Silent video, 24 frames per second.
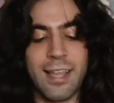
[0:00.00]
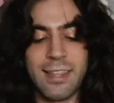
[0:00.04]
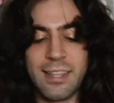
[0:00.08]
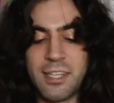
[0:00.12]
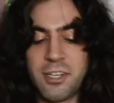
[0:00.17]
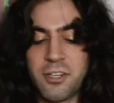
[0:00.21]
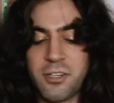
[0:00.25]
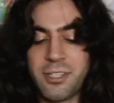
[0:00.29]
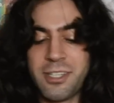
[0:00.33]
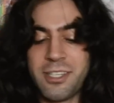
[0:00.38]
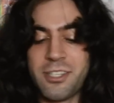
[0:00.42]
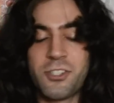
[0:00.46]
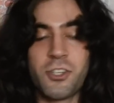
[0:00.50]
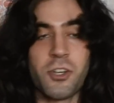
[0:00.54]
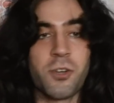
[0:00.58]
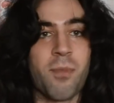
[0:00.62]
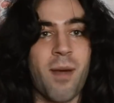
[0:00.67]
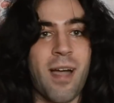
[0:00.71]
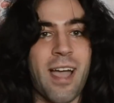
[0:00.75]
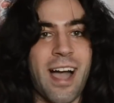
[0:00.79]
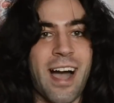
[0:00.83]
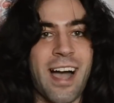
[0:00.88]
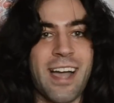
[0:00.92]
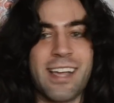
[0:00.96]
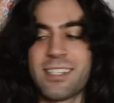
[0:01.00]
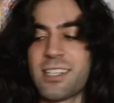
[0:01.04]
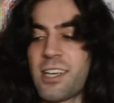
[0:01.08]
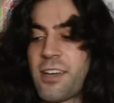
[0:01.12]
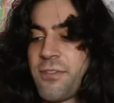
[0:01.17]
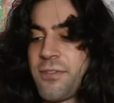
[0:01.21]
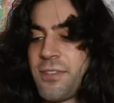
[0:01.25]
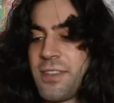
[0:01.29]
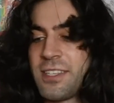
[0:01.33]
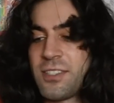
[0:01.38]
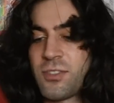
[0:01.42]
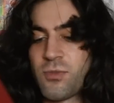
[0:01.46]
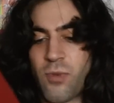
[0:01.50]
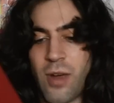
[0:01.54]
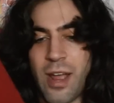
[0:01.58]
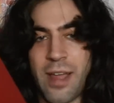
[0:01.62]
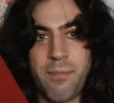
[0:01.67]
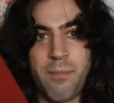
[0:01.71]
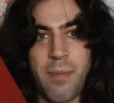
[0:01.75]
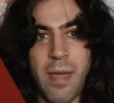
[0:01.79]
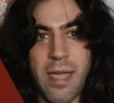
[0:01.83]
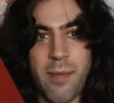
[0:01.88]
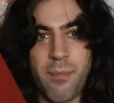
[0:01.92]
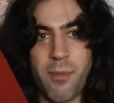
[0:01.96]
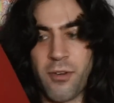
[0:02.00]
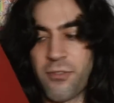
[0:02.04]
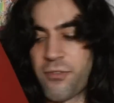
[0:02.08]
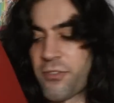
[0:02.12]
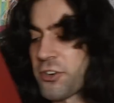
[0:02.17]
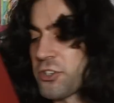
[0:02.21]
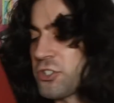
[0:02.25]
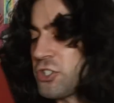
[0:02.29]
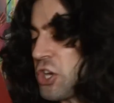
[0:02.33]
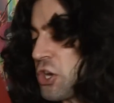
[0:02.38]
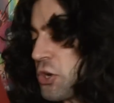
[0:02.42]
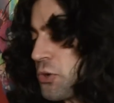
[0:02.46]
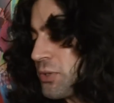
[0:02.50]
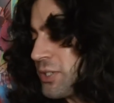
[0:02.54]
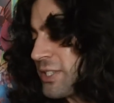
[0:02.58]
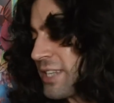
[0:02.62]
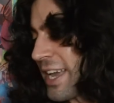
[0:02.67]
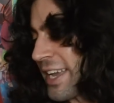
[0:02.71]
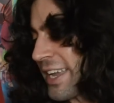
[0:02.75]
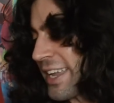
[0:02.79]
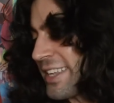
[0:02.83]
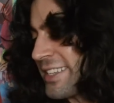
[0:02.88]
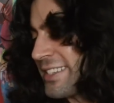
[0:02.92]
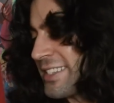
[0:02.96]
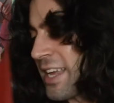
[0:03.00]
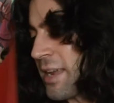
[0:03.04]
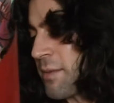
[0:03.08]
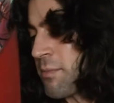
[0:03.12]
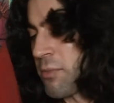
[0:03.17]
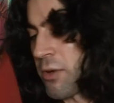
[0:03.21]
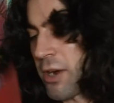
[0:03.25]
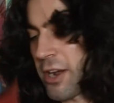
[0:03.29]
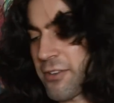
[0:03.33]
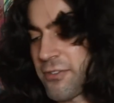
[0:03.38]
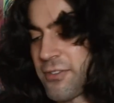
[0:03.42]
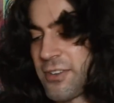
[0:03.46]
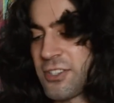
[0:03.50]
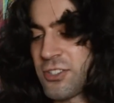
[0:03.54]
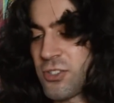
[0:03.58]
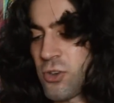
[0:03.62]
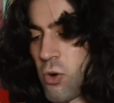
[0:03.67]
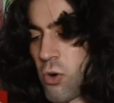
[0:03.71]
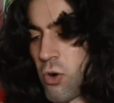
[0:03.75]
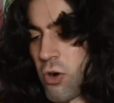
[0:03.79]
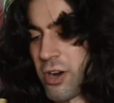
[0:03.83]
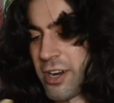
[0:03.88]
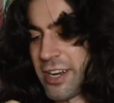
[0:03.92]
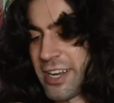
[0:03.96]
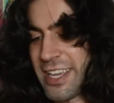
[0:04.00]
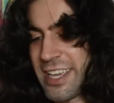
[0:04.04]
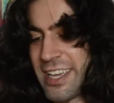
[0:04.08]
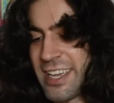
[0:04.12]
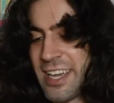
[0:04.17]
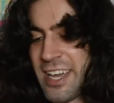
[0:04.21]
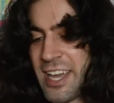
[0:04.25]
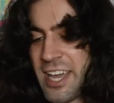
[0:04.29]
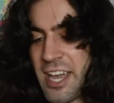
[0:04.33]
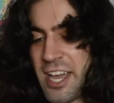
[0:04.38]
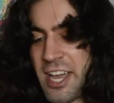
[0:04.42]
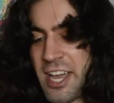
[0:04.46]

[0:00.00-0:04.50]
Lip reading: literally took my eyes off this red paper for 2 seconds, and Breakfast already